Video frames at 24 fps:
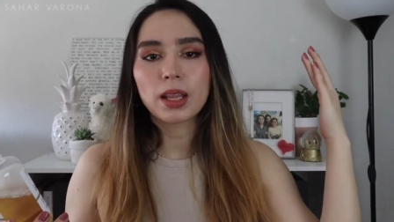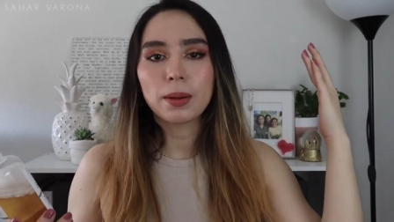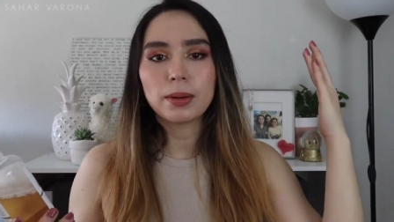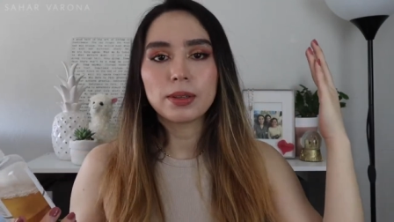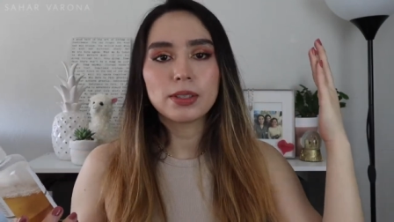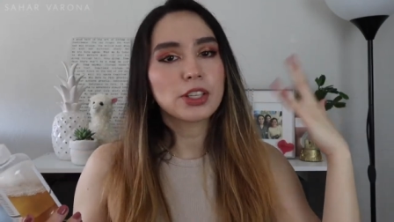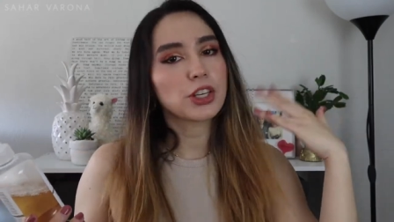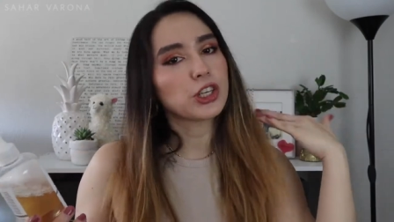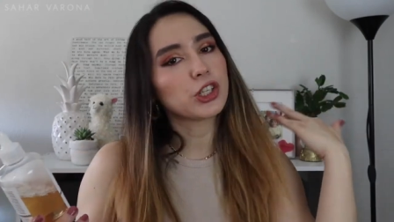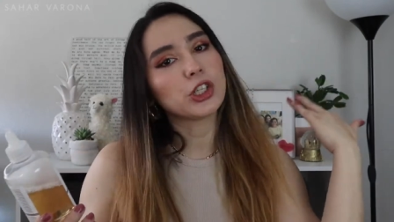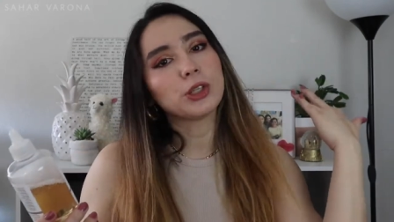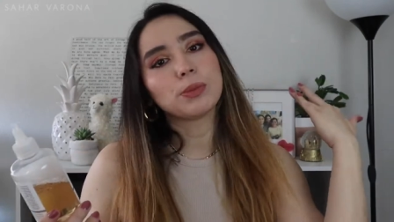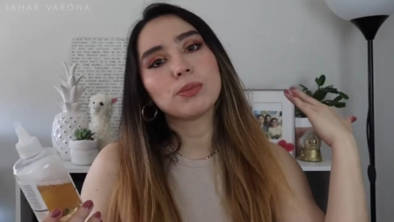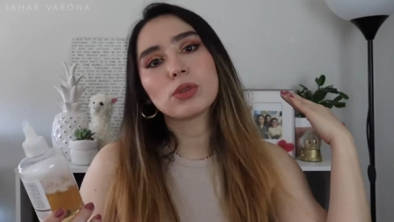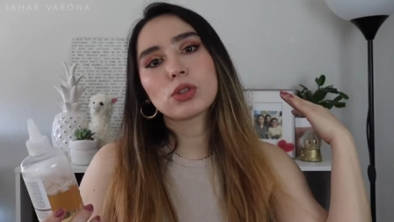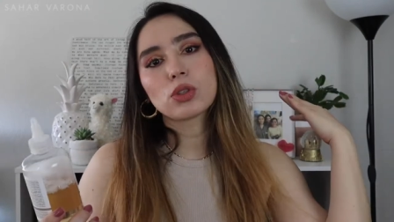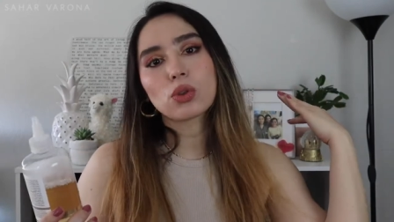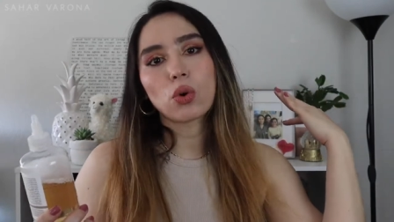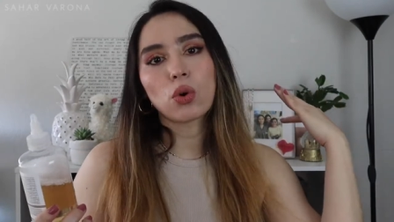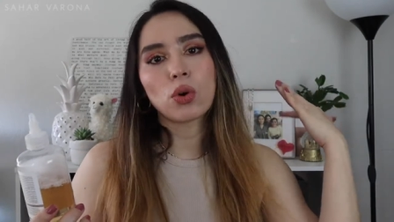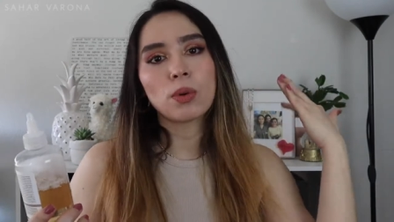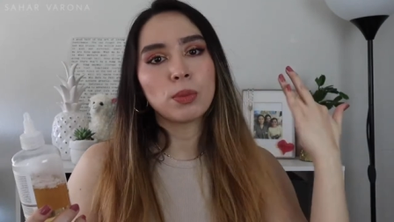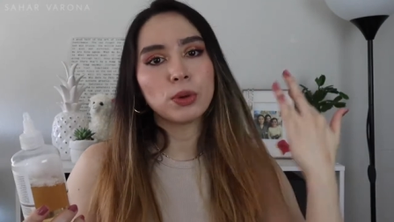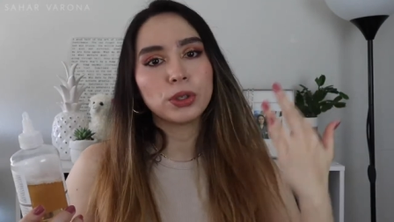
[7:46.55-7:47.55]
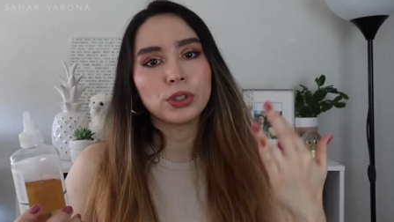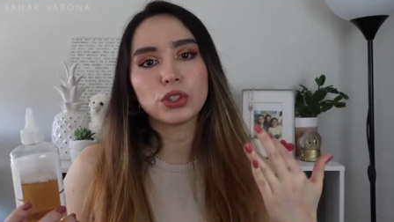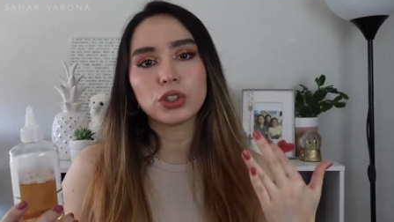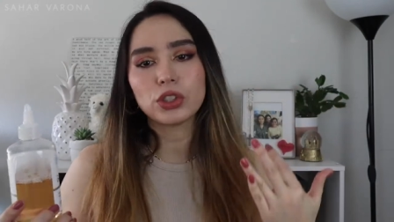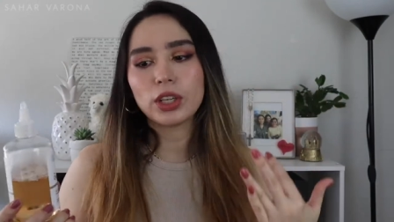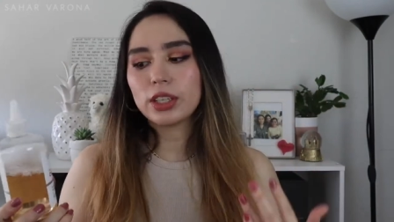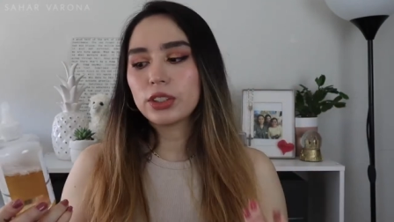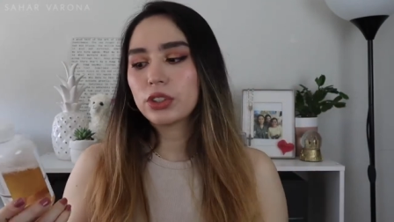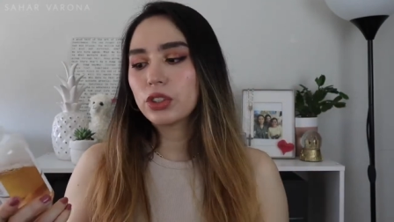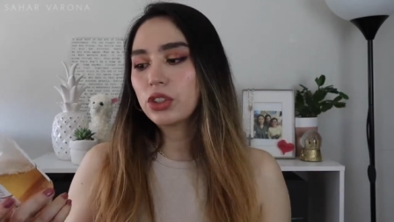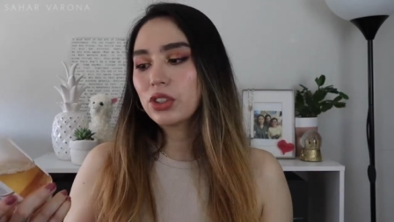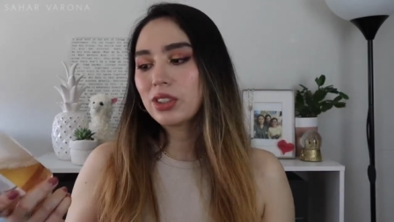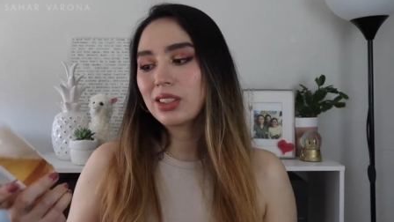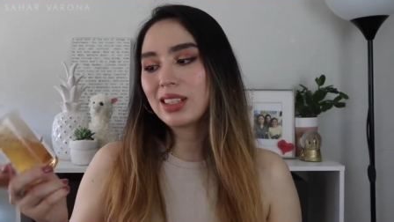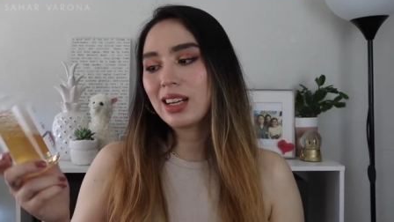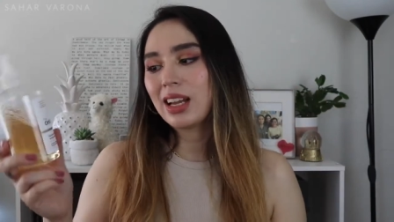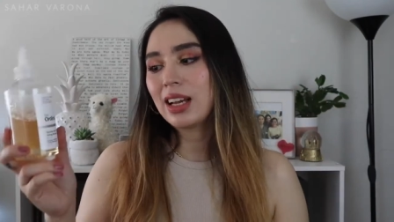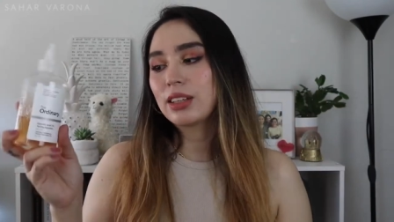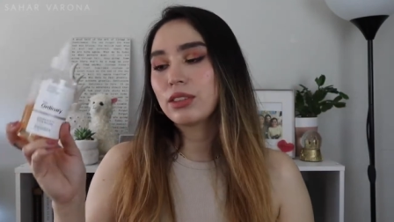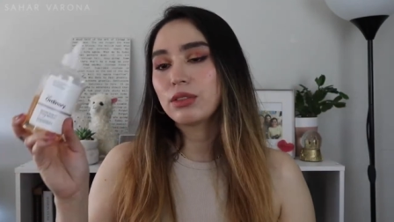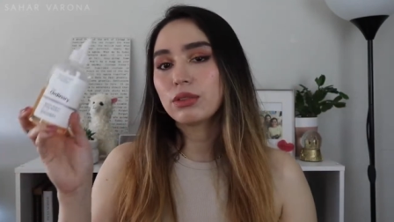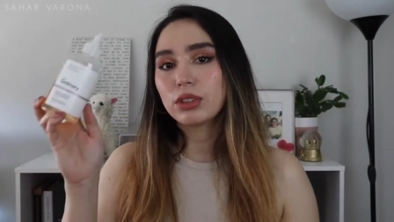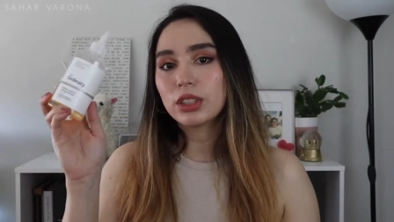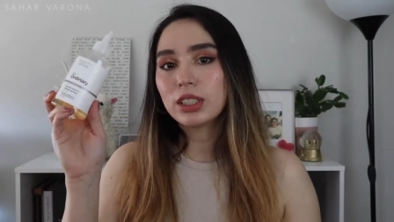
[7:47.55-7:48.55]
serums or moisturizers and
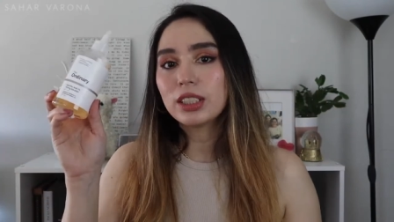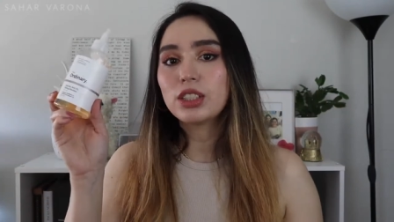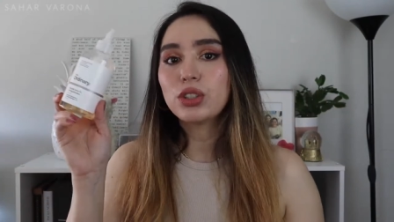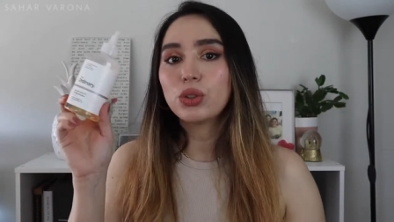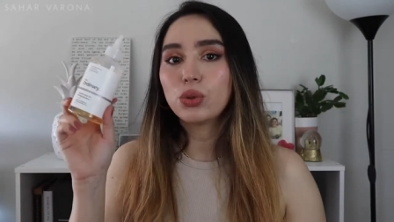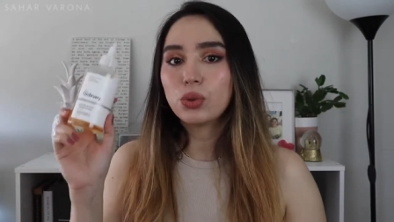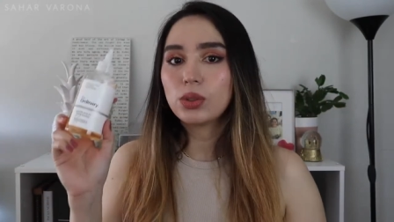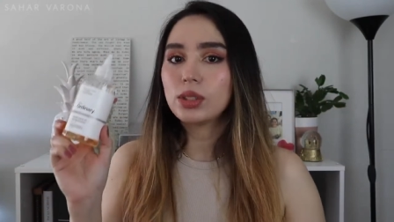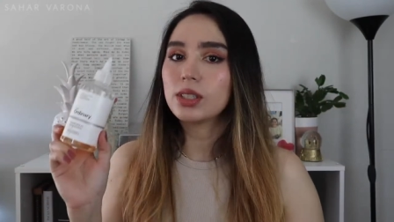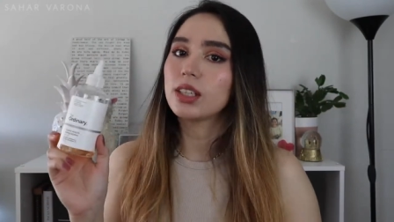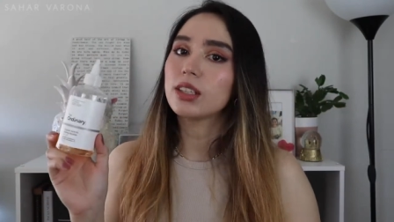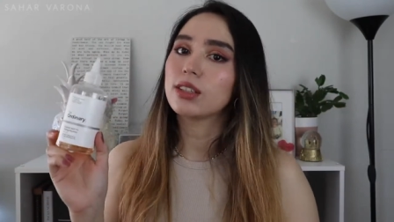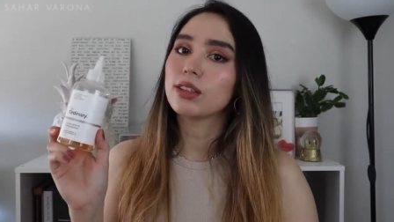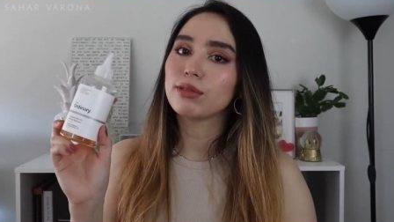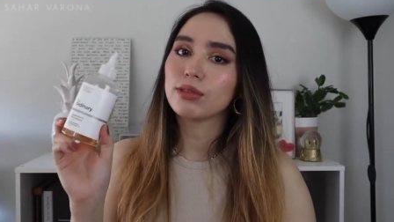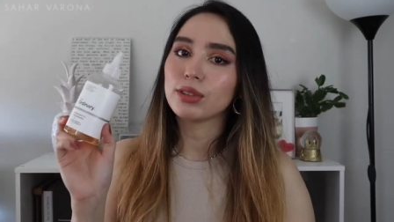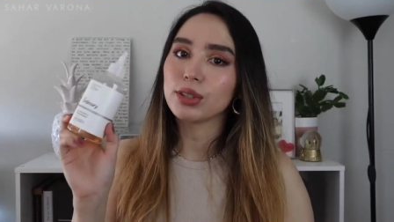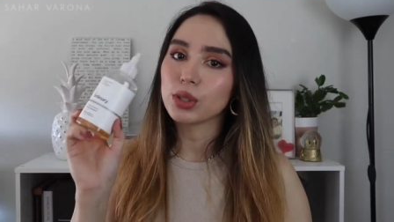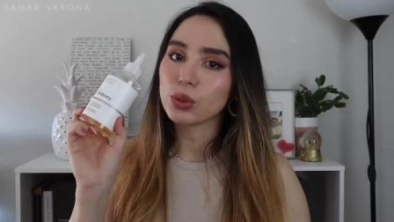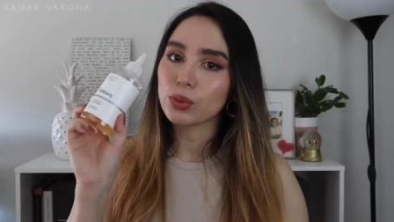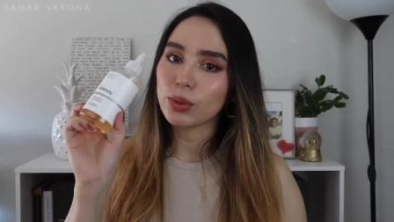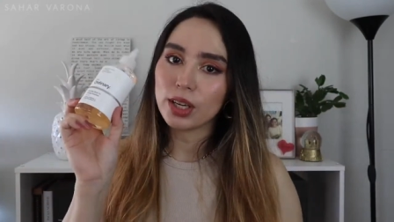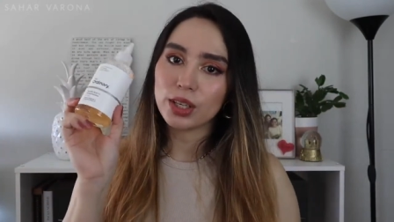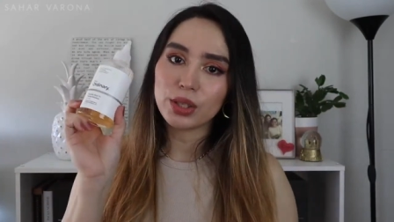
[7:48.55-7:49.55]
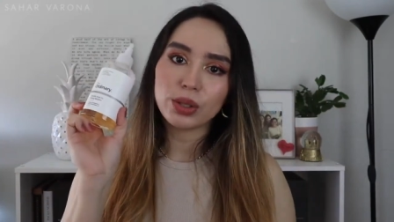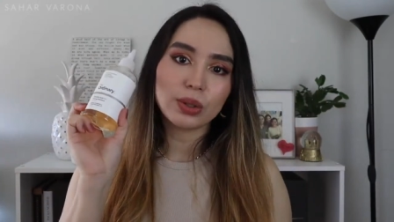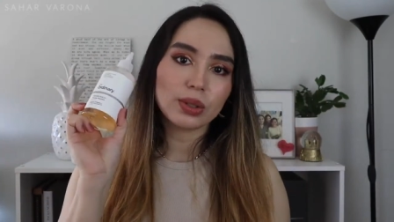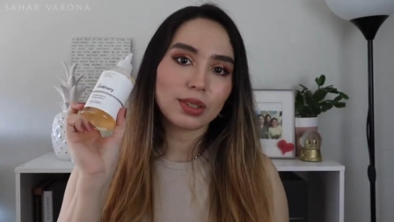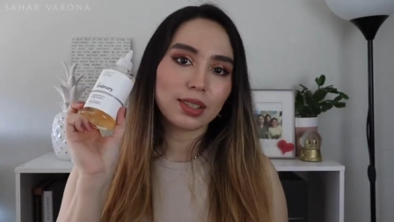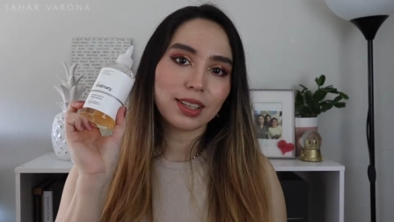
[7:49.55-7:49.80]
I really do see a difference when I use